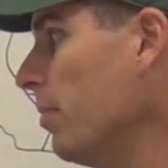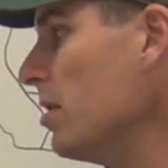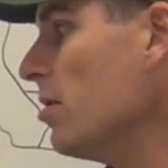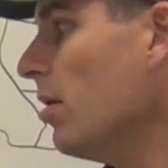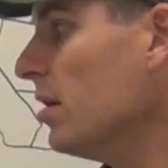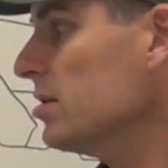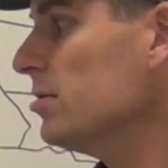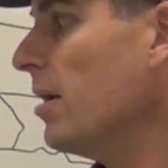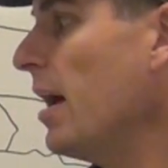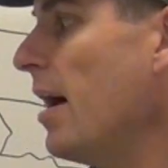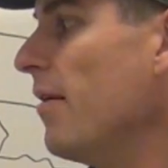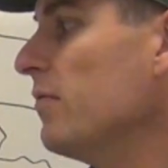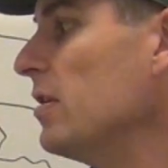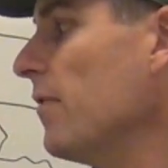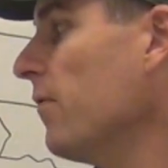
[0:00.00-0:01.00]
But you also
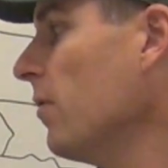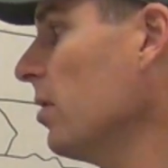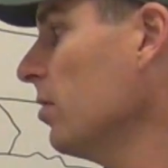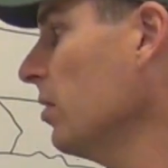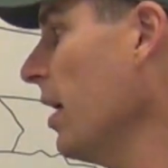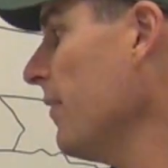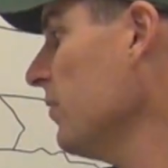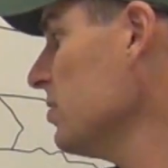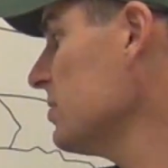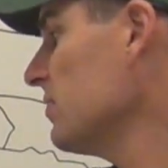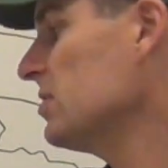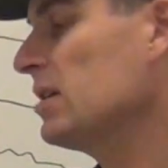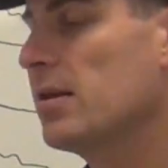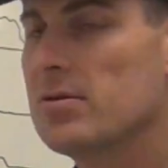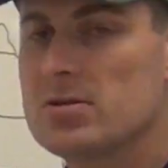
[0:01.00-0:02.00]
have different levels of
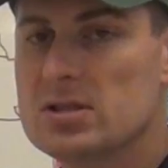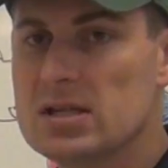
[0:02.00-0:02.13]
Southern